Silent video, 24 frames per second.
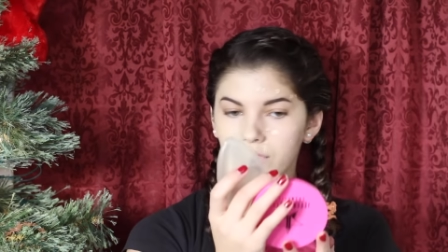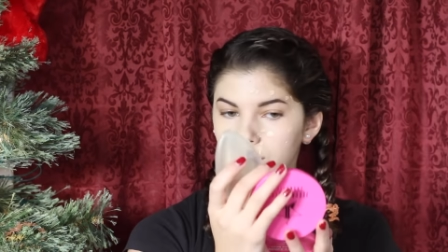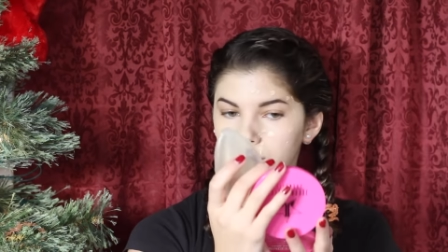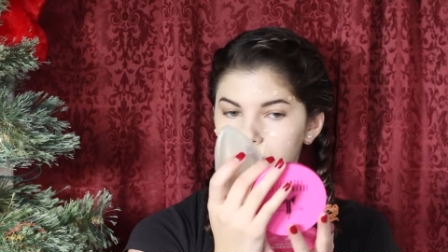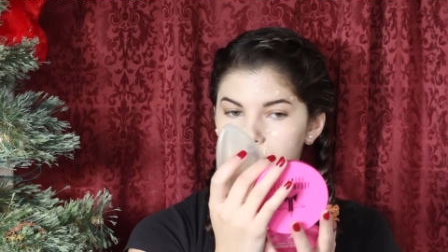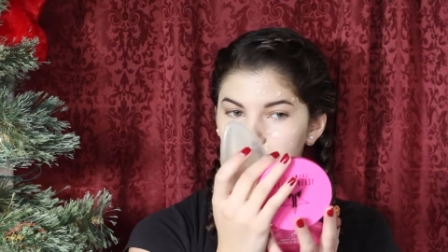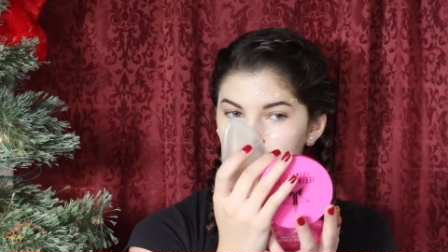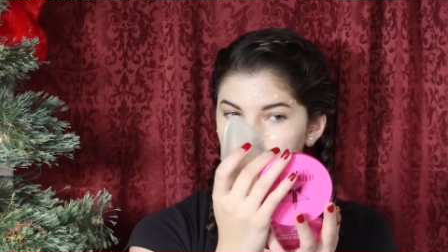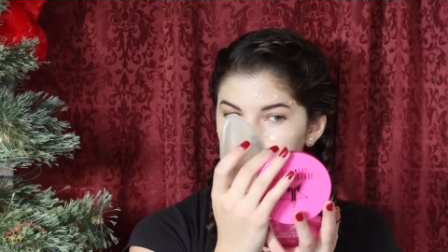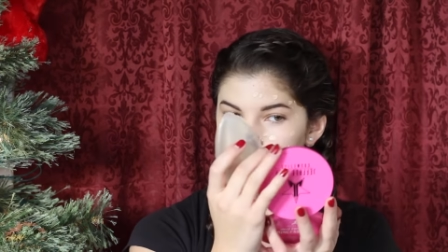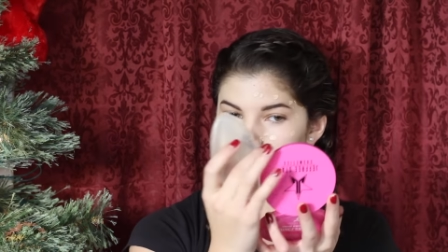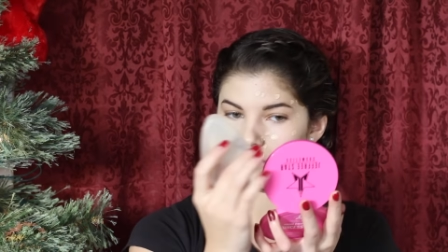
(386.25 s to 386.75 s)

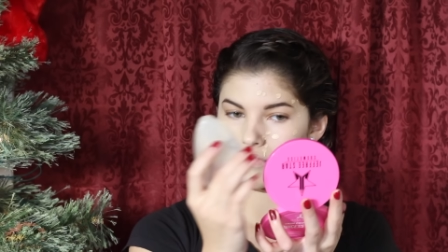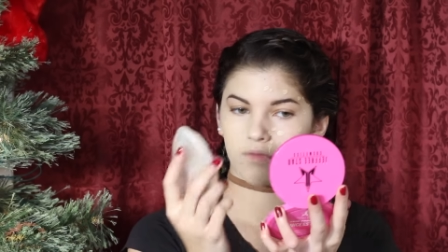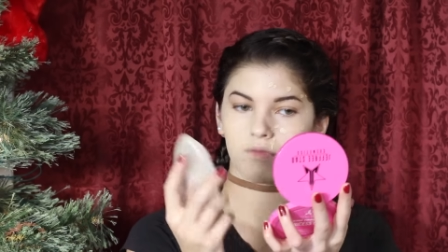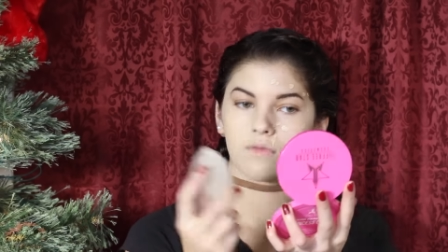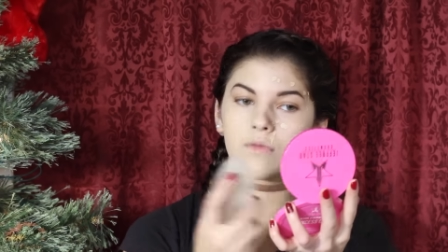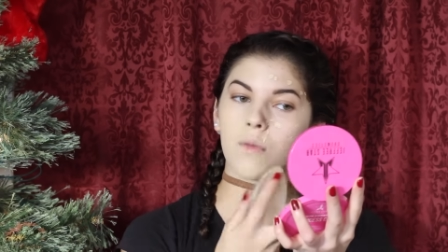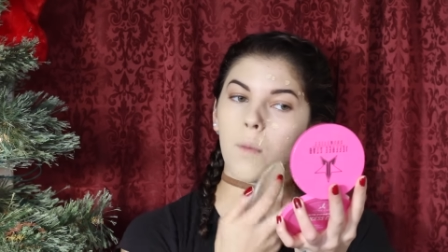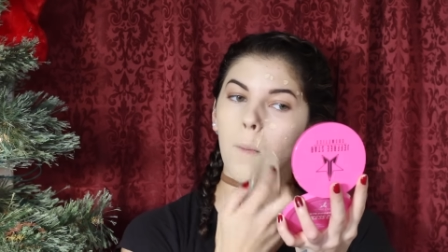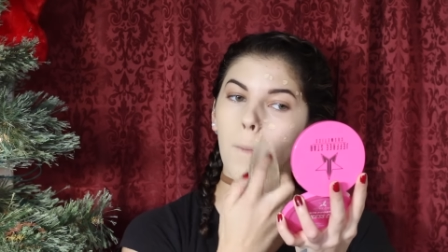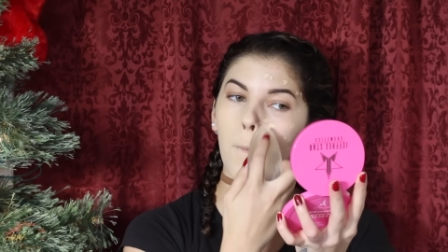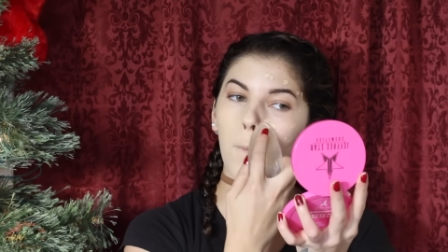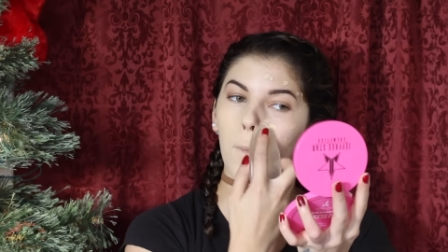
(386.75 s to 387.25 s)
I
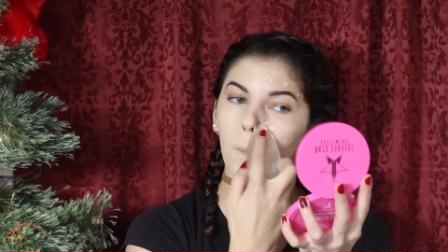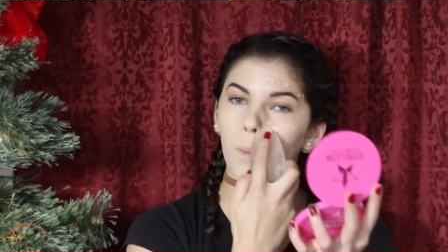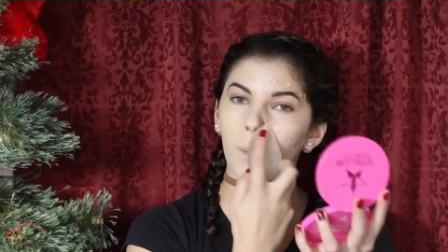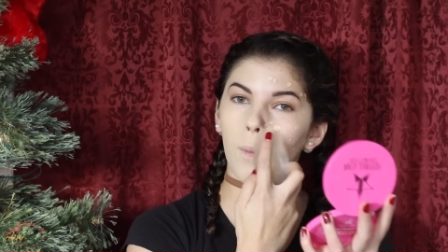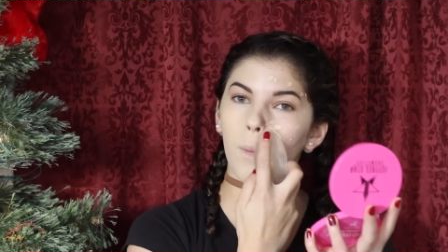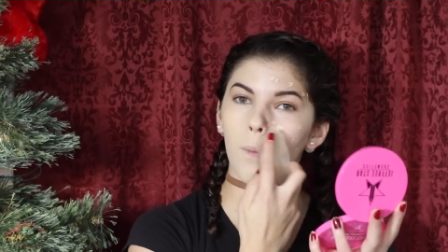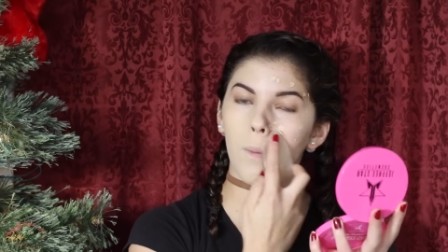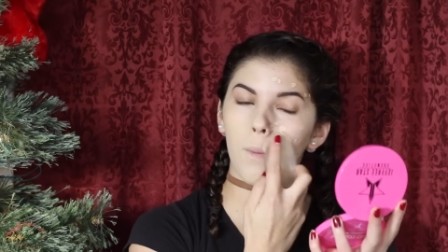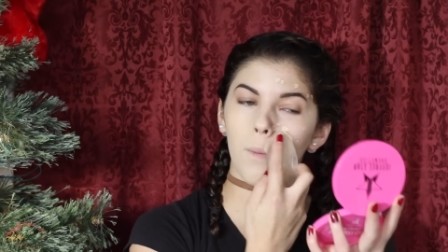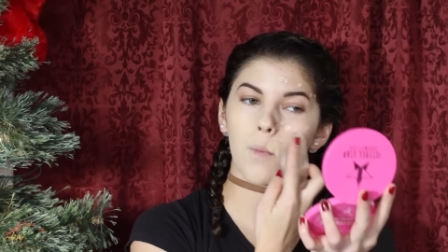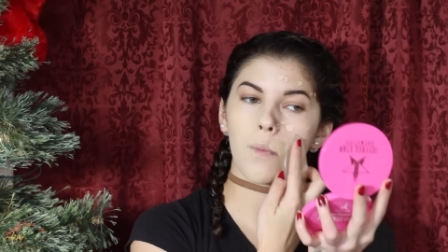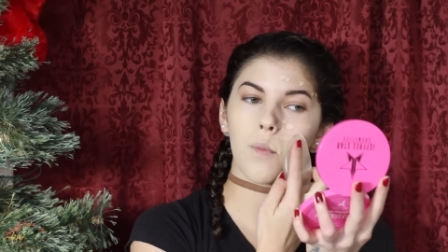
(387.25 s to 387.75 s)
am just going
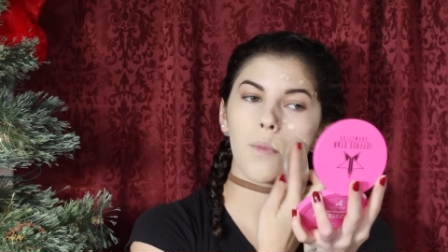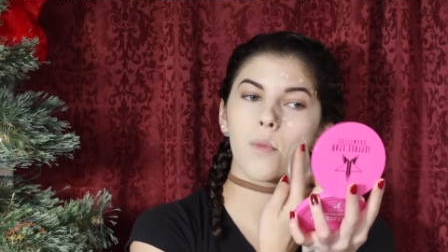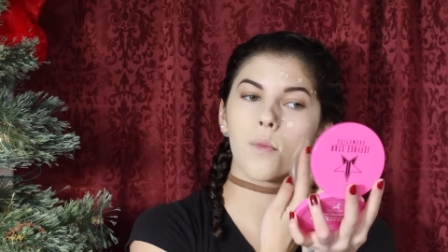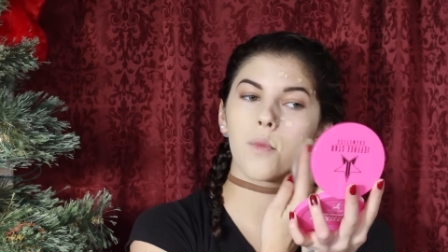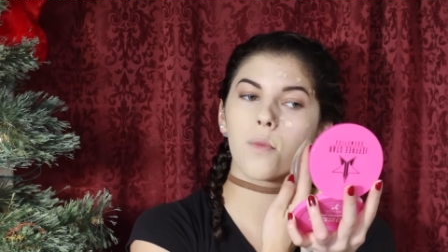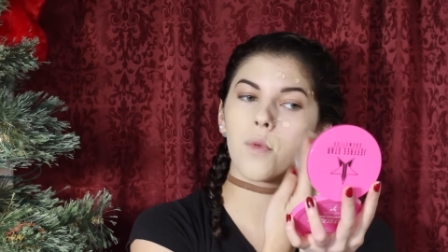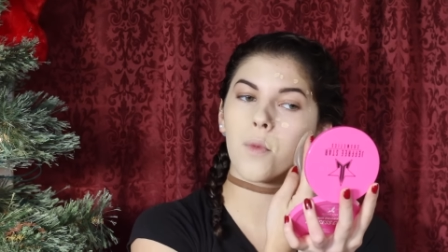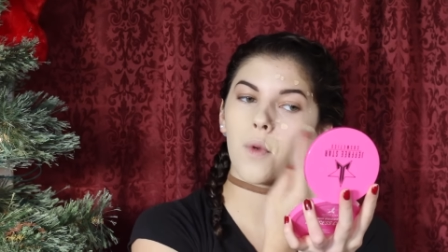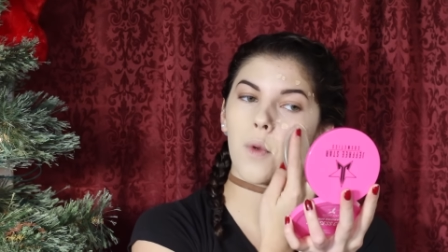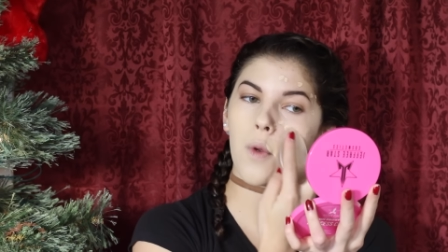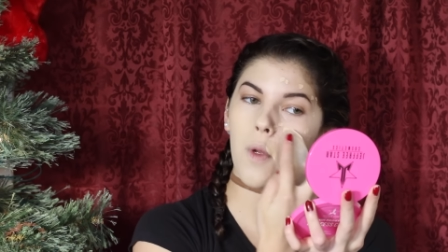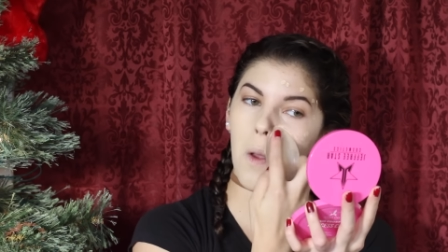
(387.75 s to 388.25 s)
to dot that
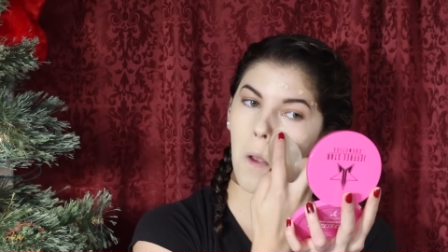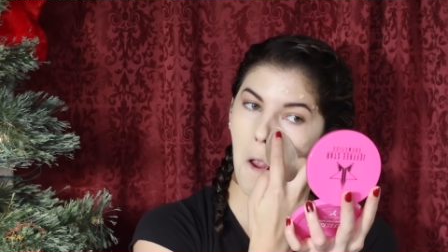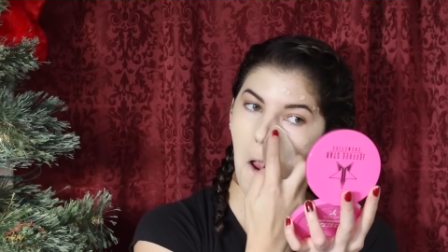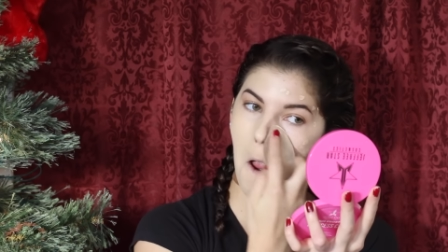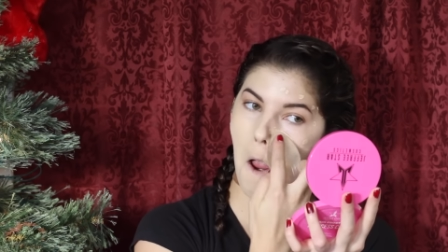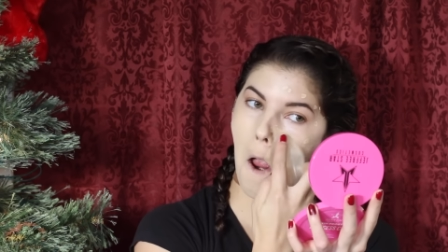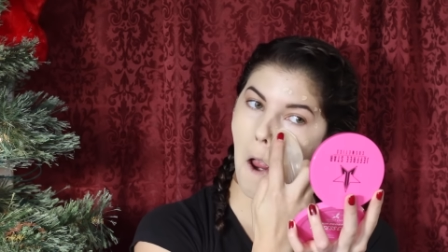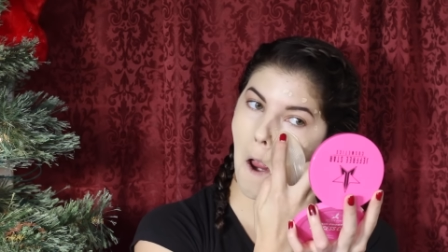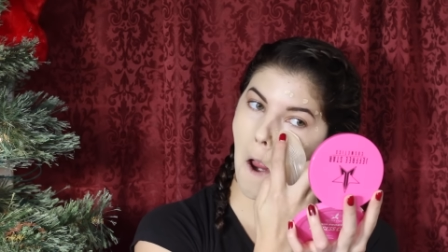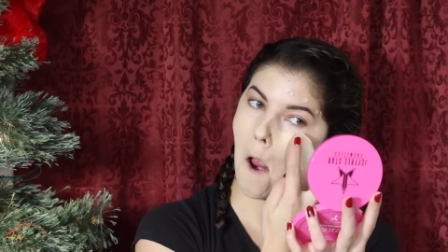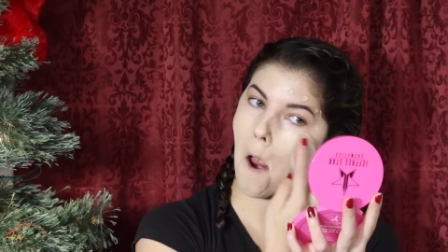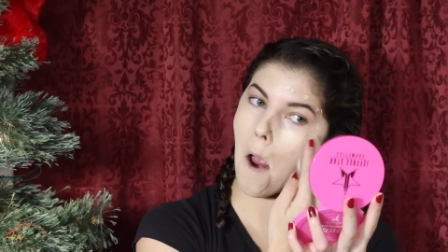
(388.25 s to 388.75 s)
all
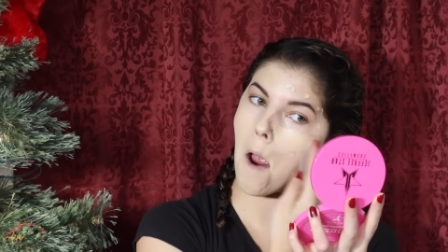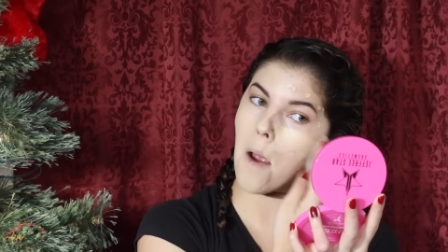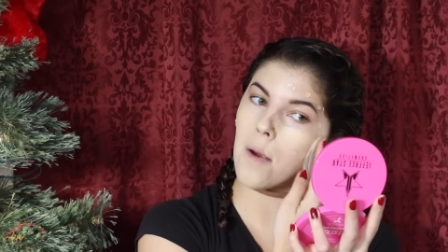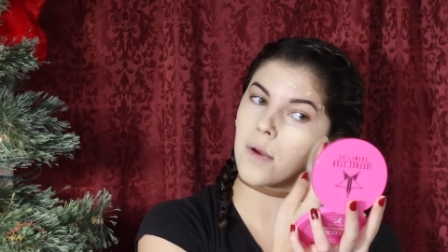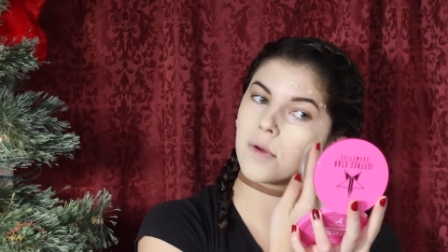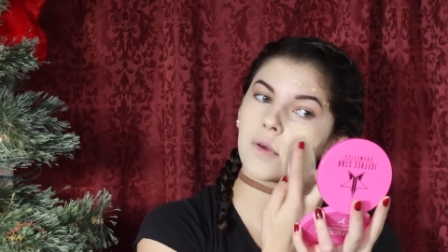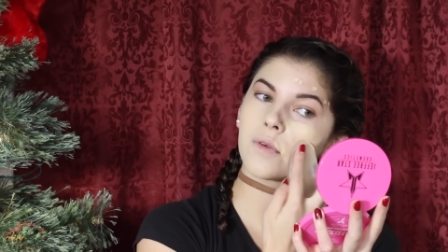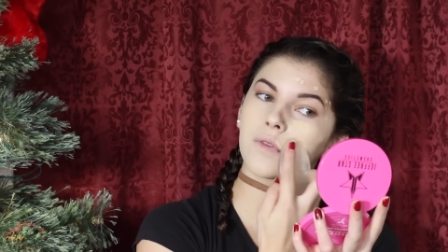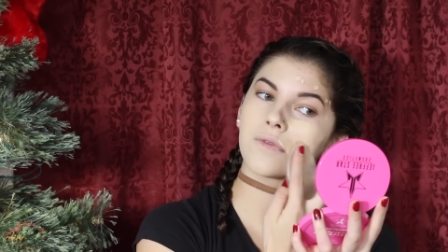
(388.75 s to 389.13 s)
over.